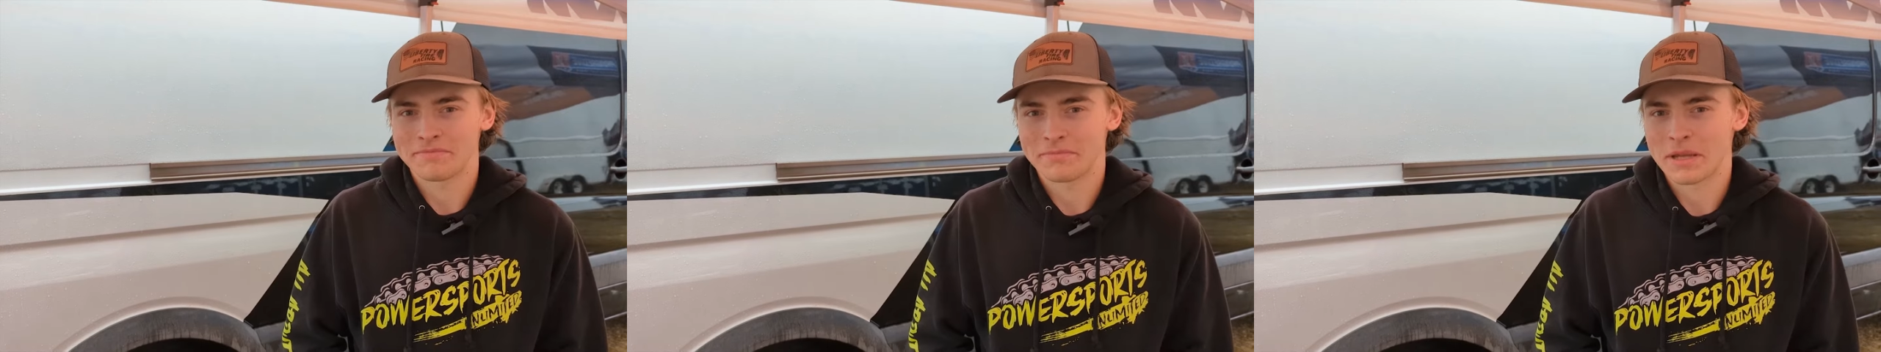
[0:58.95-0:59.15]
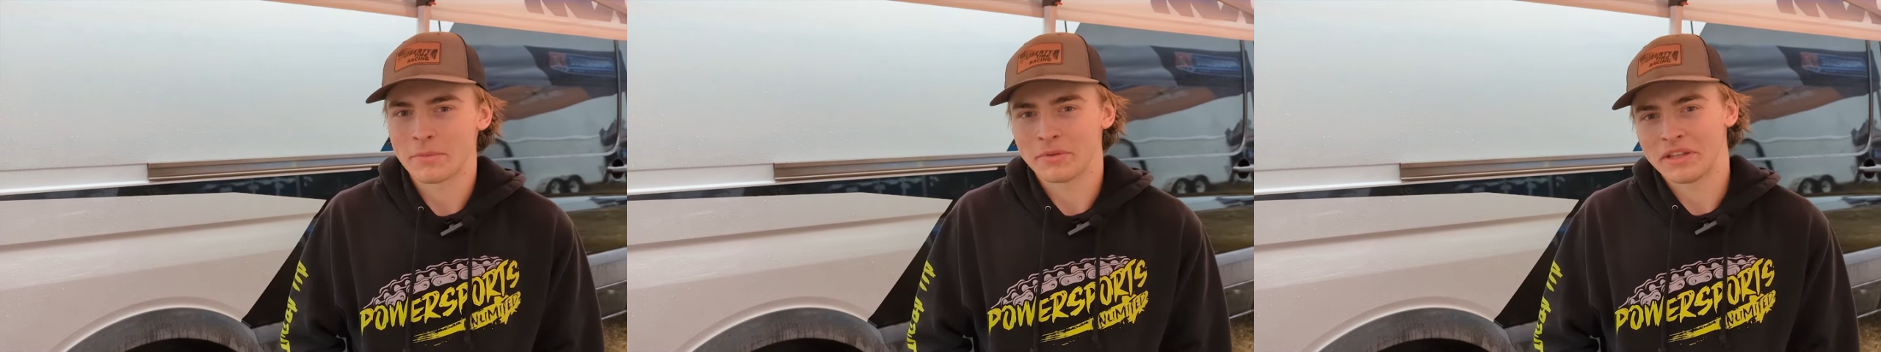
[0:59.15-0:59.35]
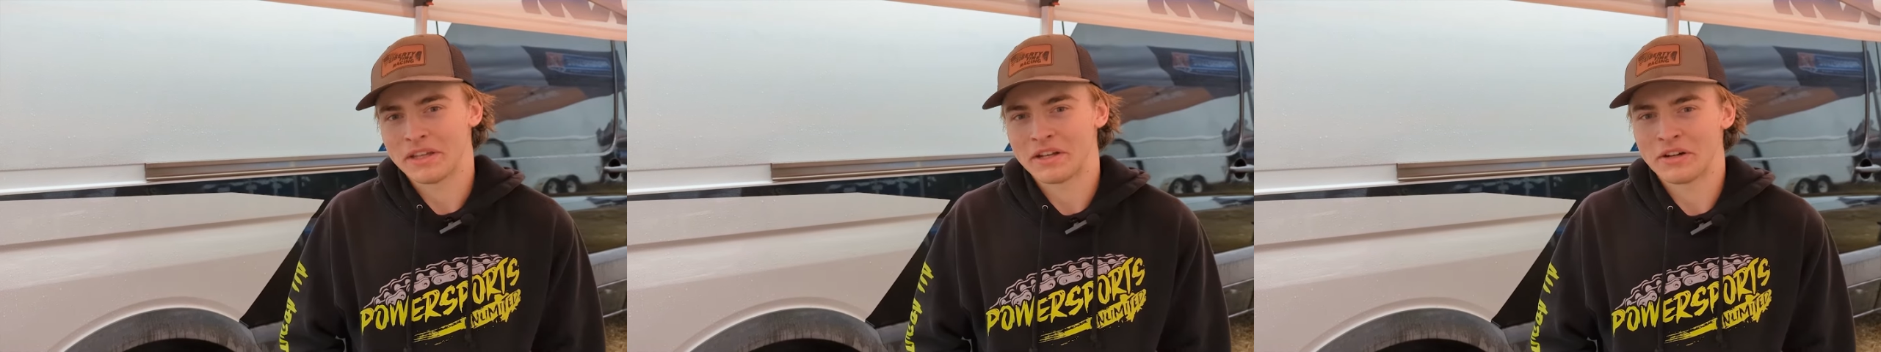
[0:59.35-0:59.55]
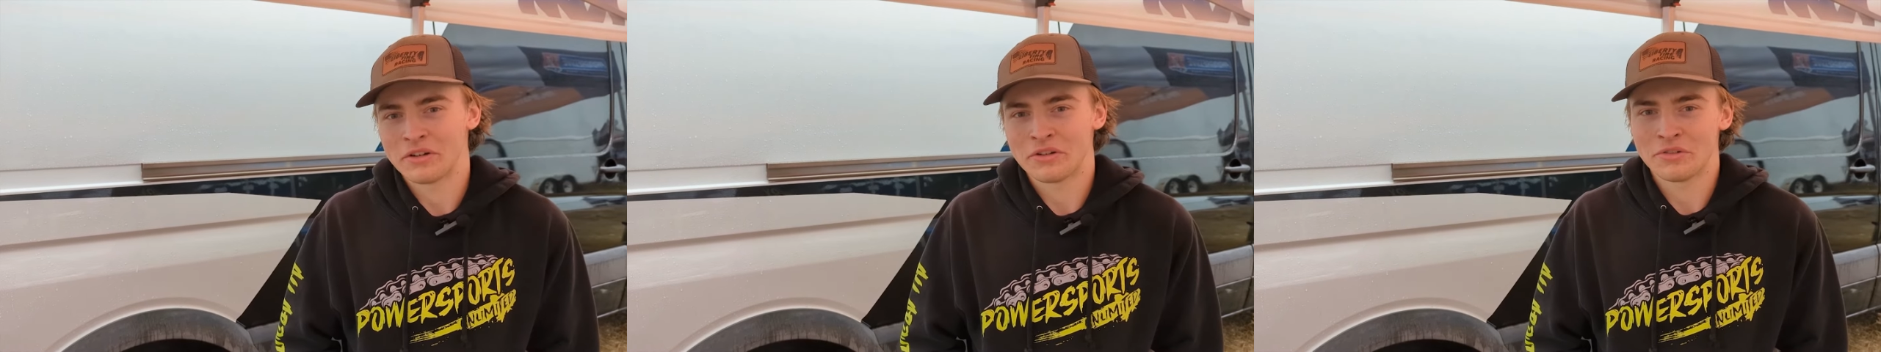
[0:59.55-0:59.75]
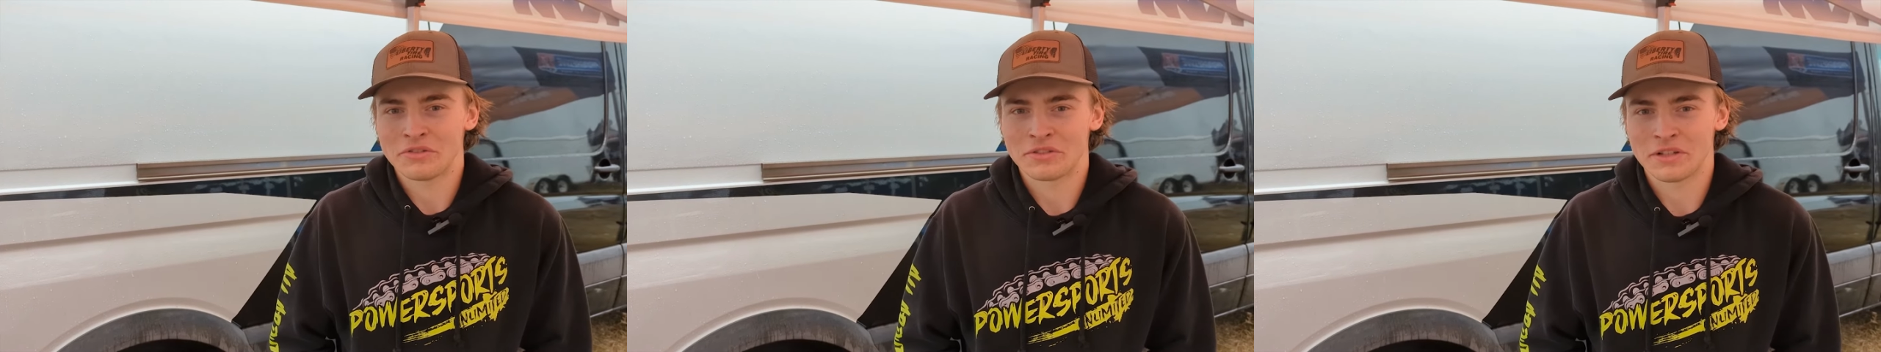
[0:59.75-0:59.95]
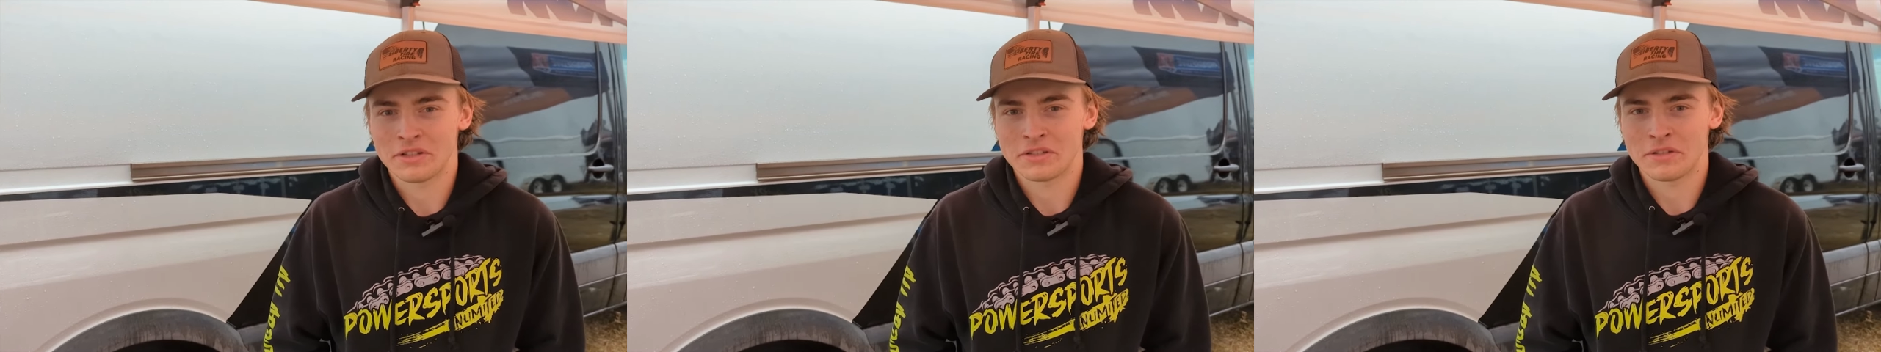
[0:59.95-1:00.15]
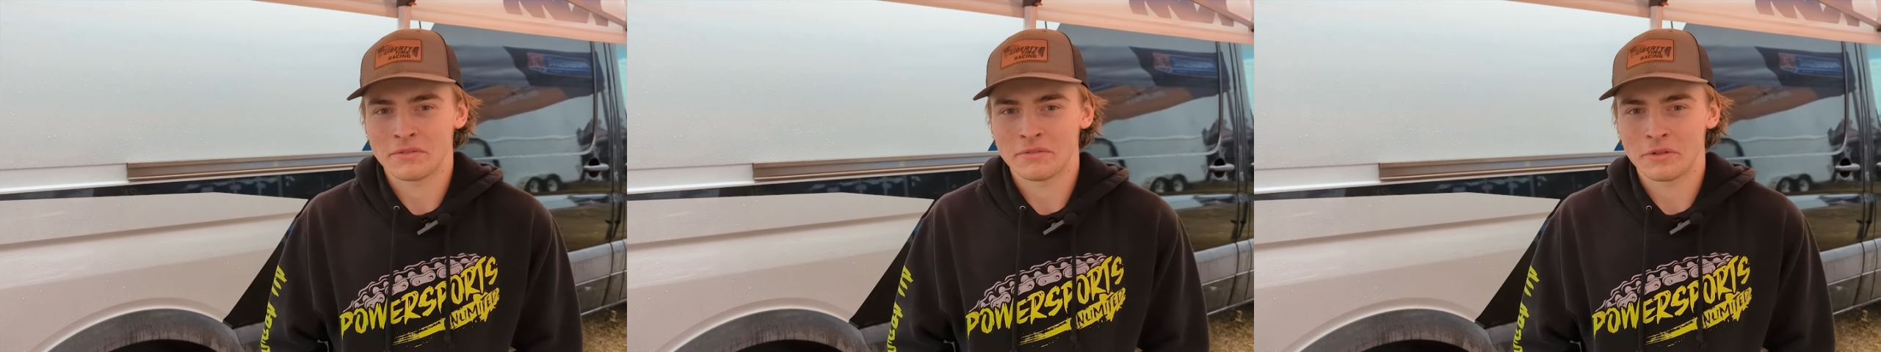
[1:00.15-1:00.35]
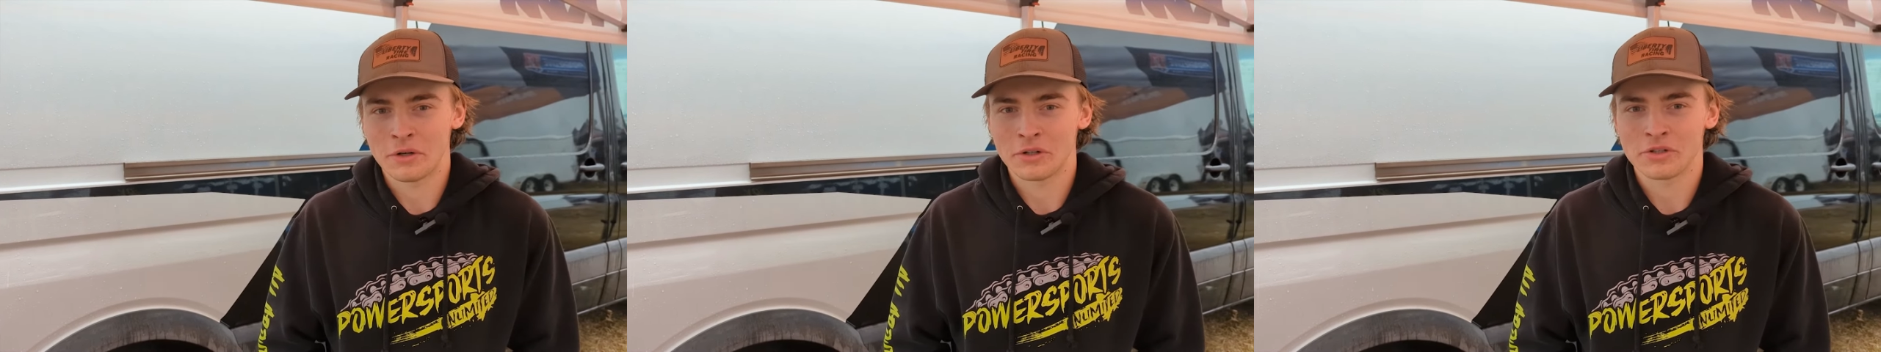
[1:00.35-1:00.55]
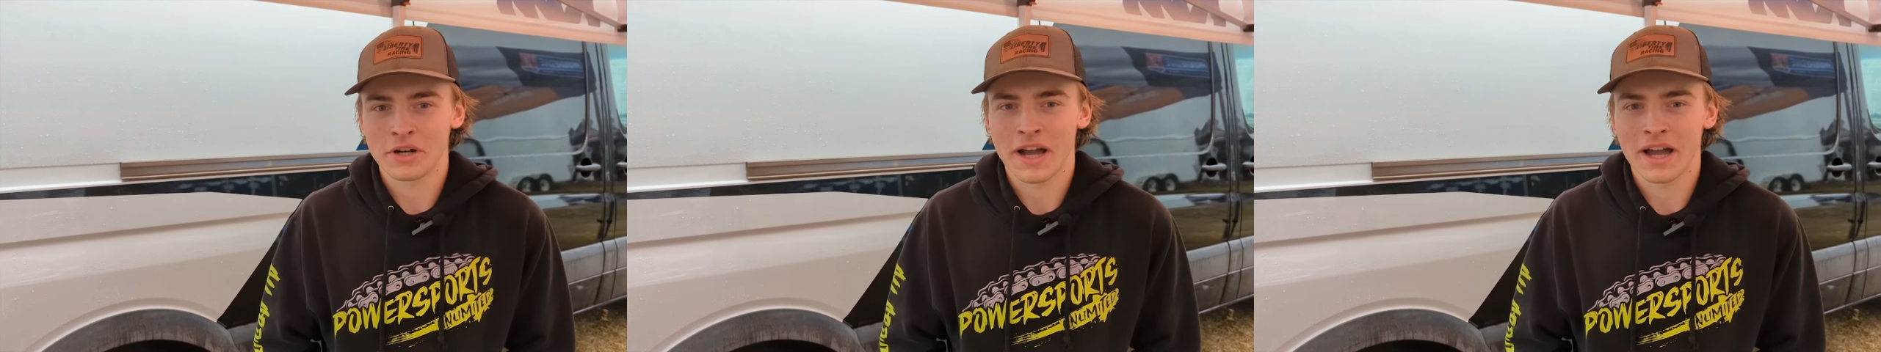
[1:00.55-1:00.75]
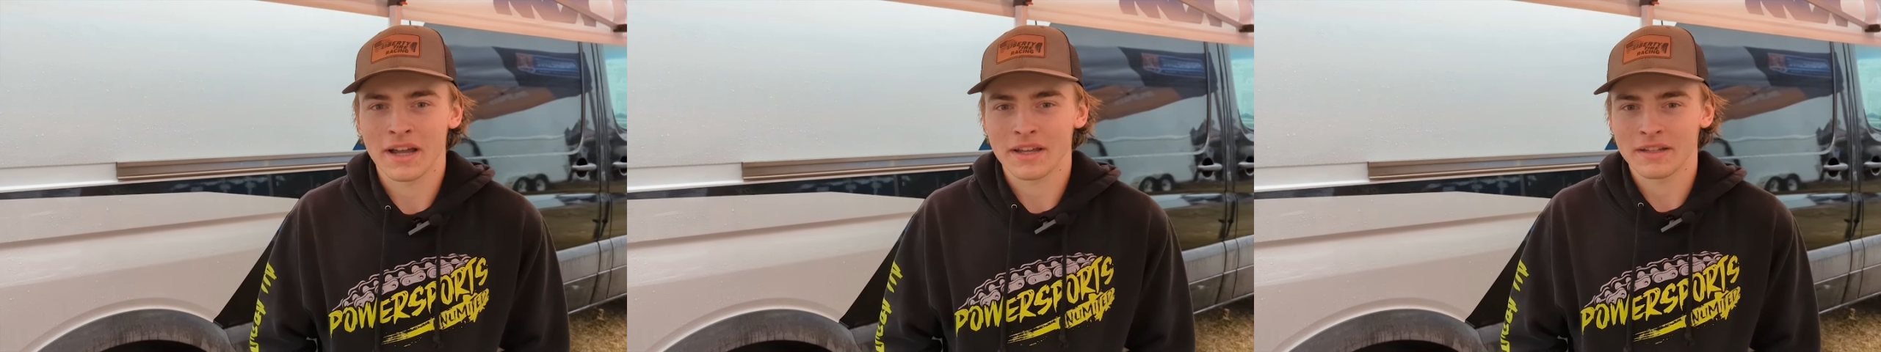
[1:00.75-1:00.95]
people that introduced us to dirt
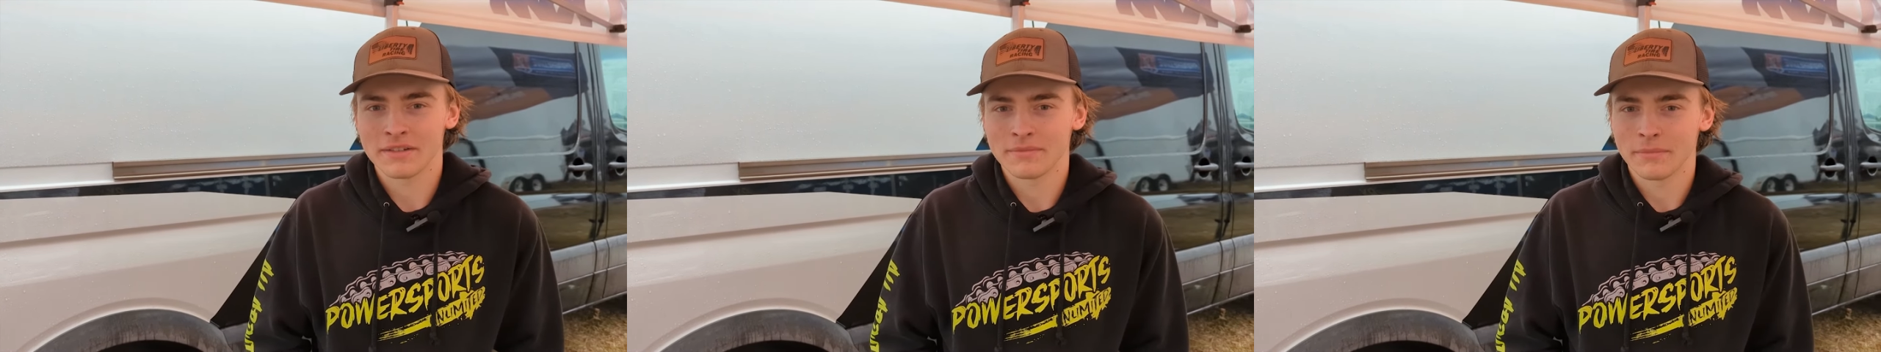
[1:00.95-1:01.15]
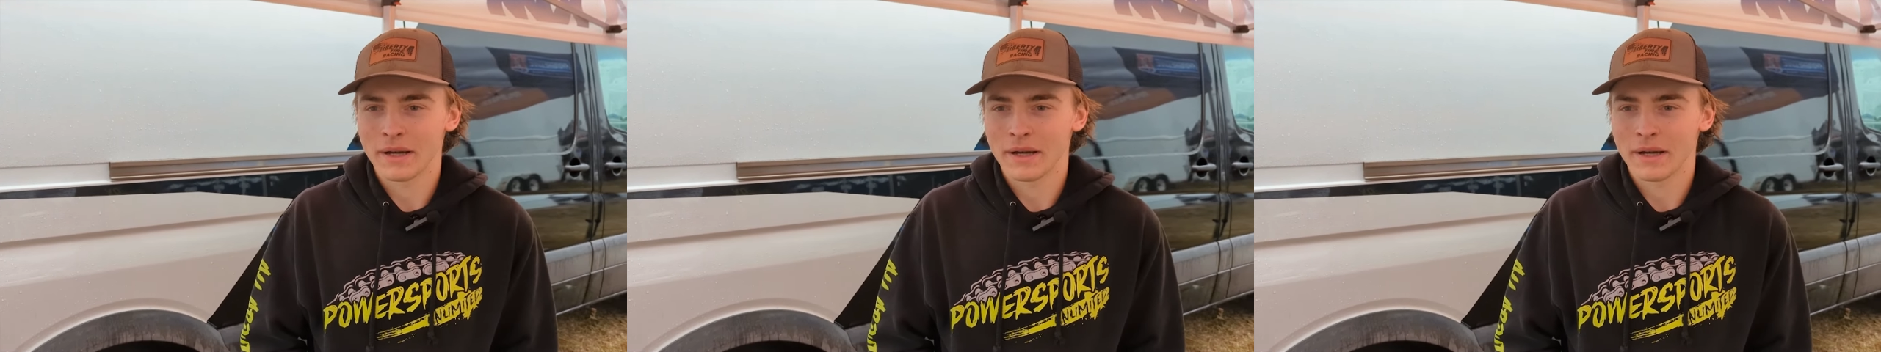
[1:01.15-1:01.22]
tracking.